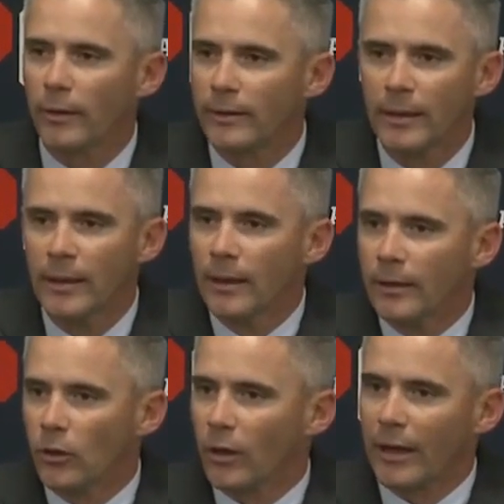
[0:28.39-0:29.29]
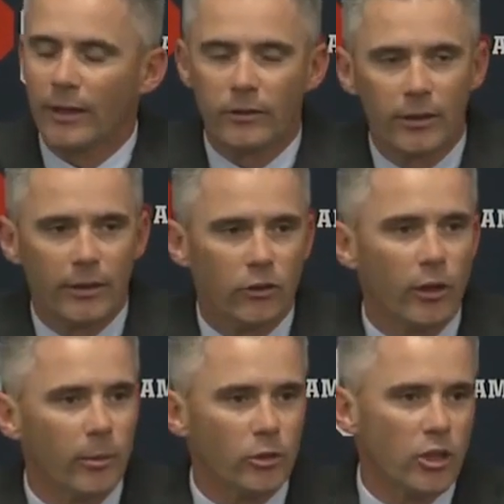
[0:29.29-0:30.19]
And you know, our guys did an
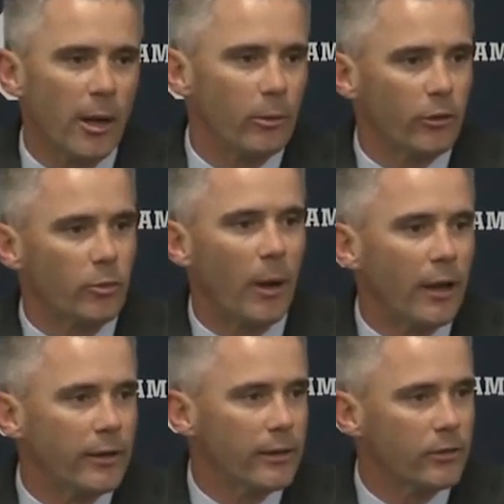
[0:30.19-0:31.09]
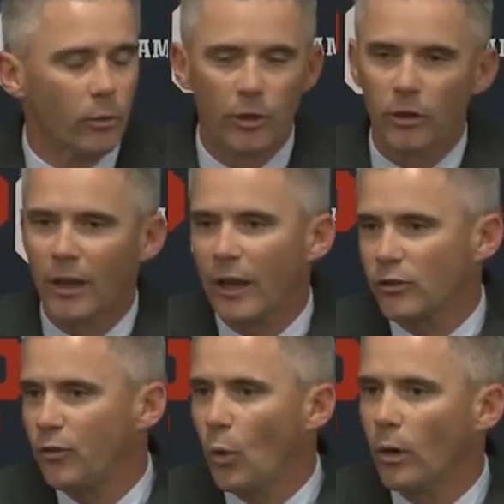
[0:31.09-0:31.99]
incredible job of responding to win our
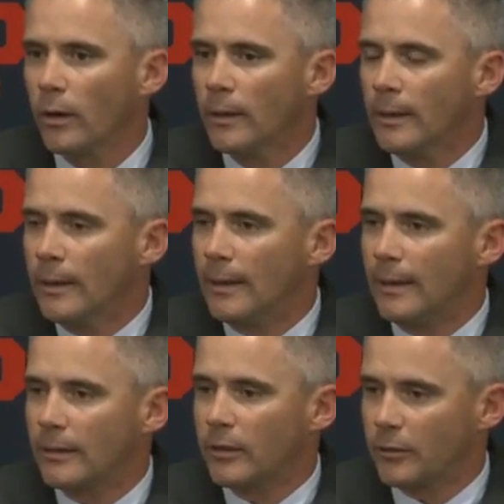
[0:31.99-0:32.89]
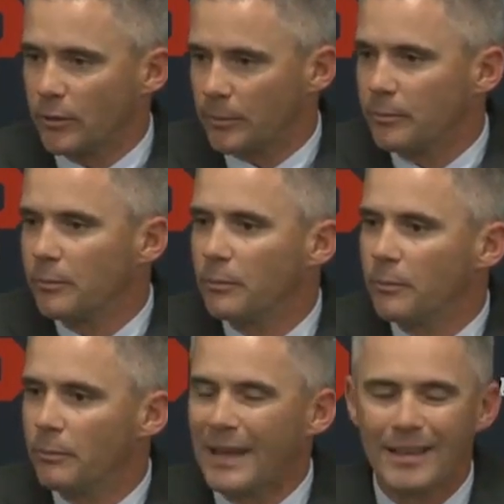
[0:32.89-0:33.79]
last four, uh, to to
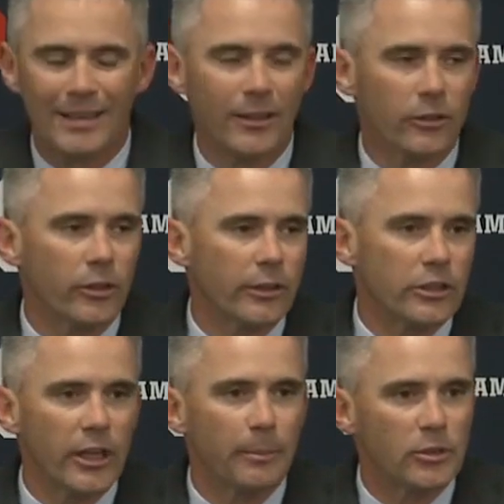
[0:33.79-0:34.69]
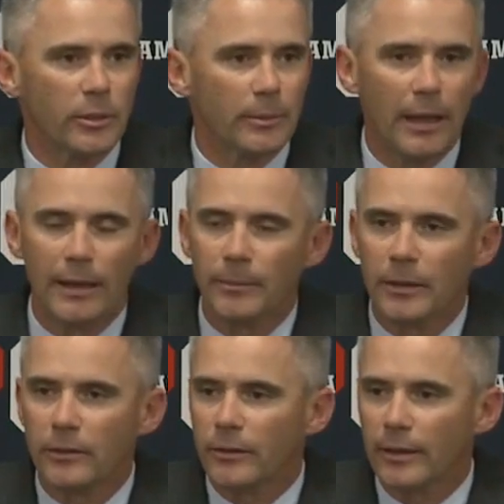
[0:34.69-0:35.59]
make it here to the championship game.
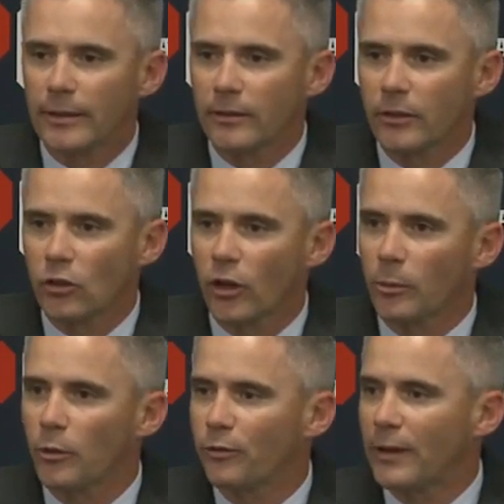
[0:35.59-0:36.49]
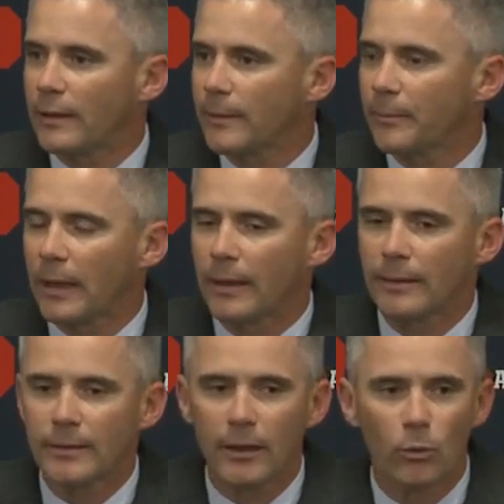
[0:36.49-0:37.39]
It's a, it's an incredible feat,
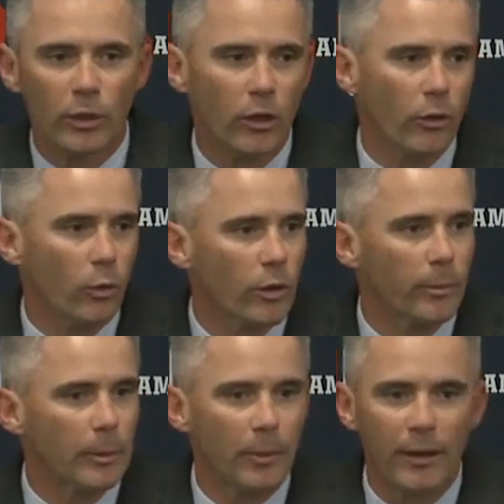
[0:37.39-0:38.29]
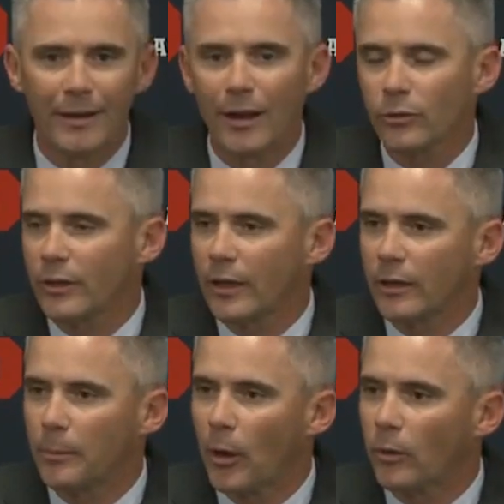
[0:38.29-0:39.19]
and uh, we know that we're going to be playing an
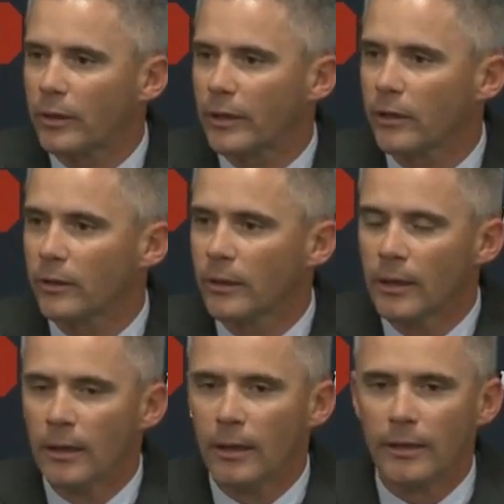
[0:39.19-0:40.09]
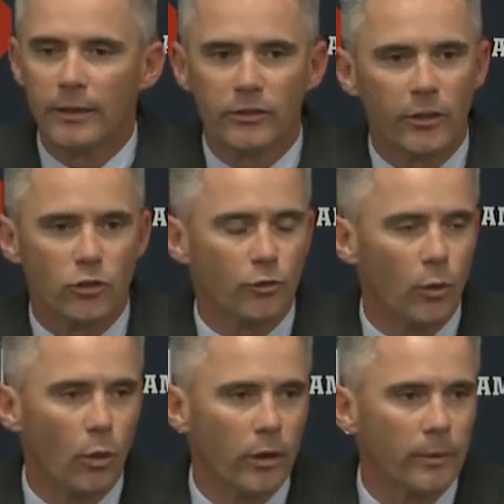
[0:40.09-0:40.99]
outstanding opponent here uh, in Central
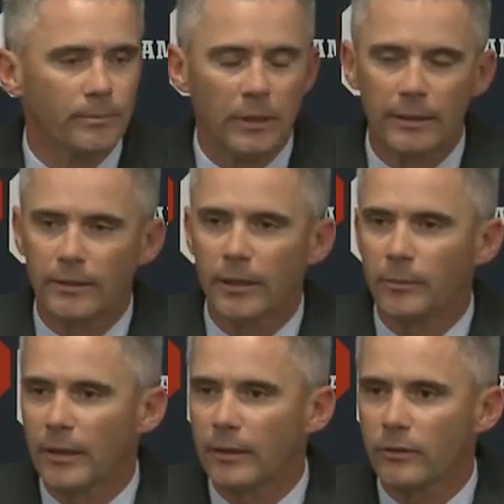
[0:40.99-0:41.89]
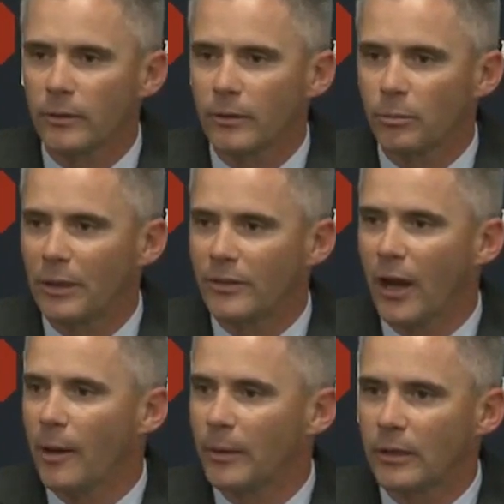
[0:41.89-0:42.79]
Florida, a team that is, has been
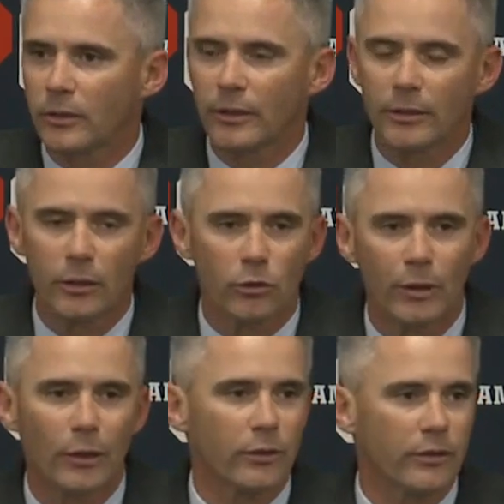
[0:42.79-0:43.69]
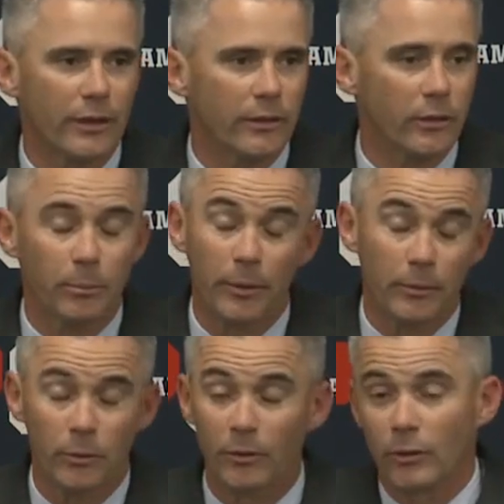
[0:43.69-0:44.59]
dominant uh, throughout the season,
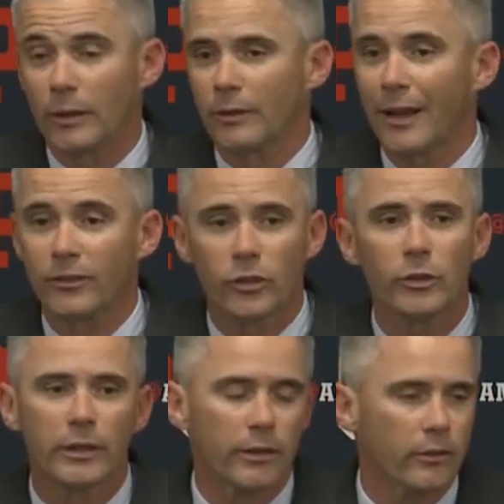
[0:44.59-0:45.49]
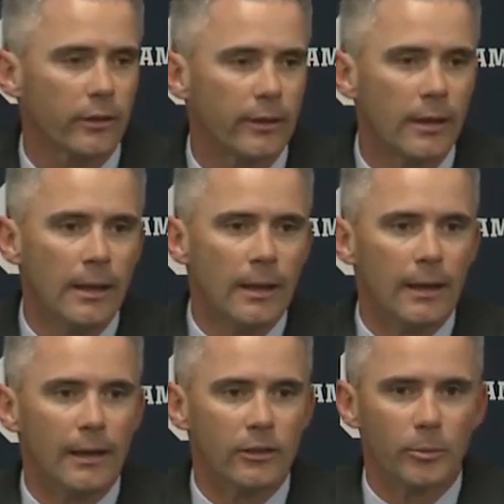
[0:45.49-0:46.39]
throughout the last two years, and
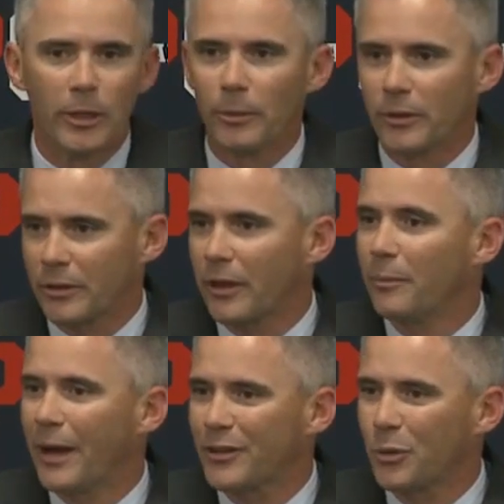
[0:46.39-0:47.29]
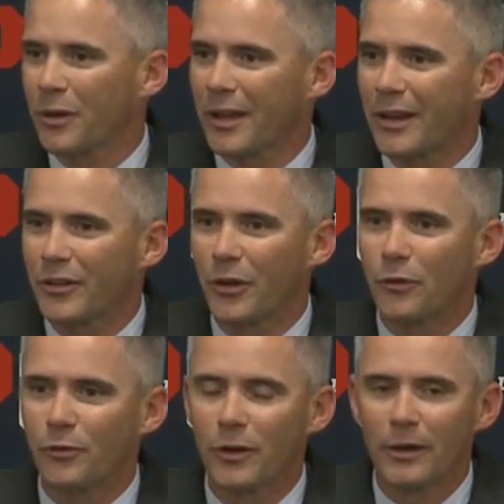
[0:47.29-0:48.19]
uh, to be able to come back to Orlando
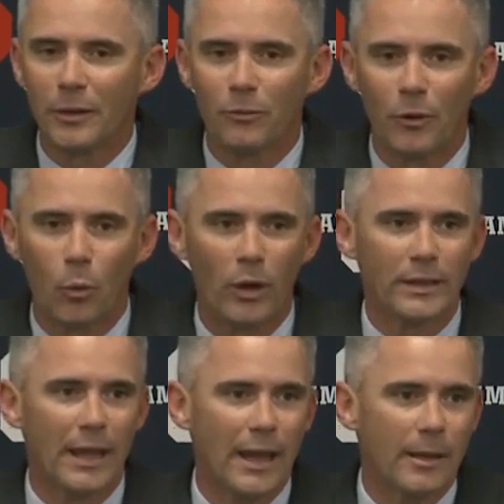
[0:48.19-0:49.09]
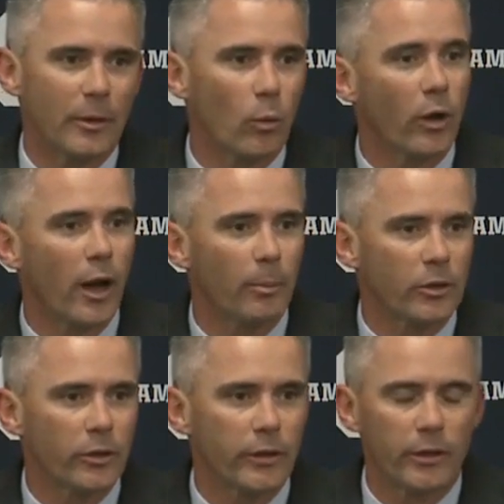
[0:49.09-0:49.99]
for uh, for one game and one
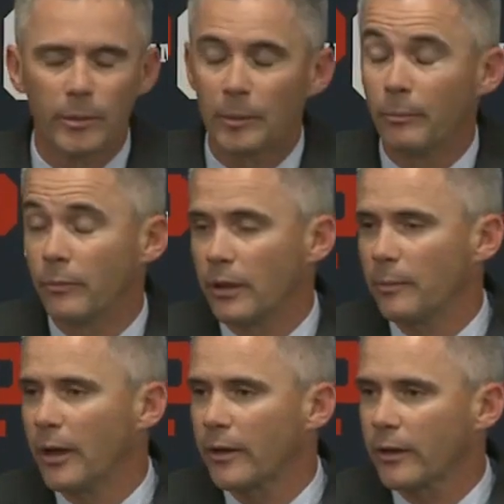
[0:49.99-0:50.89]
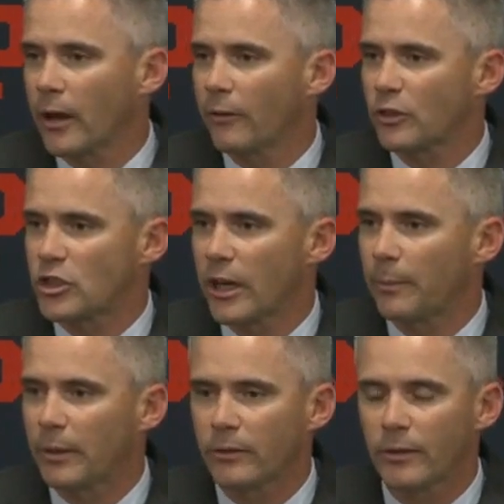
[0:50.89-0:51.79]
opportunity to be the American Conference
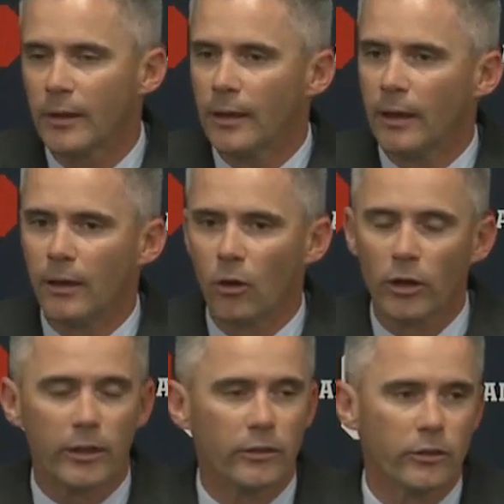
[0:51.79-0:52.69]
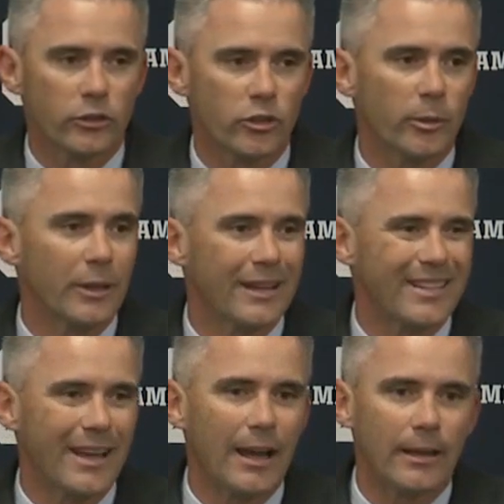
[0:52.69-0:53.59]
champions. our kids are extremely
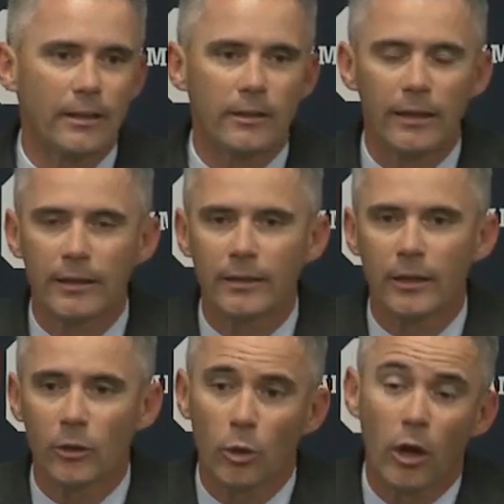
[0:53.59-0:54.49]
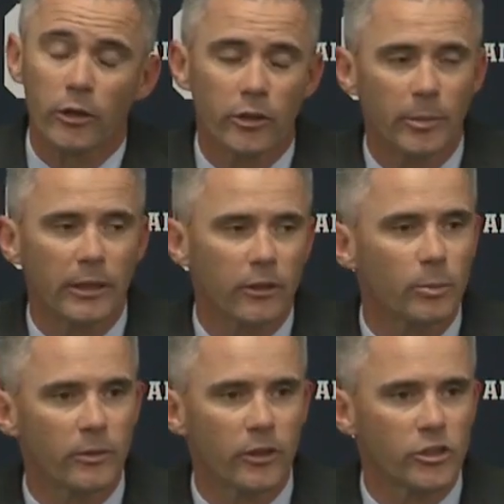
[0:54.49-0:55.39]
excited, and we're honored to be in this
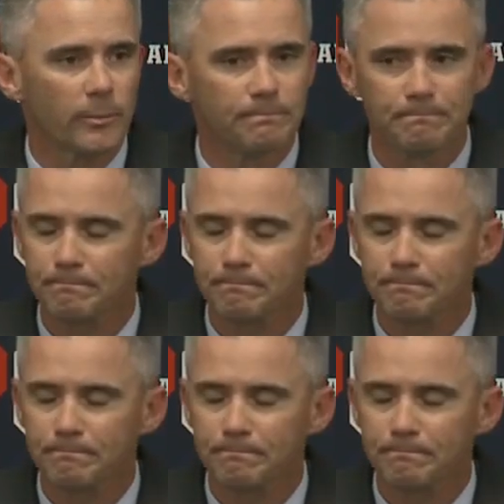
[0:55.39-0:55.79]
position.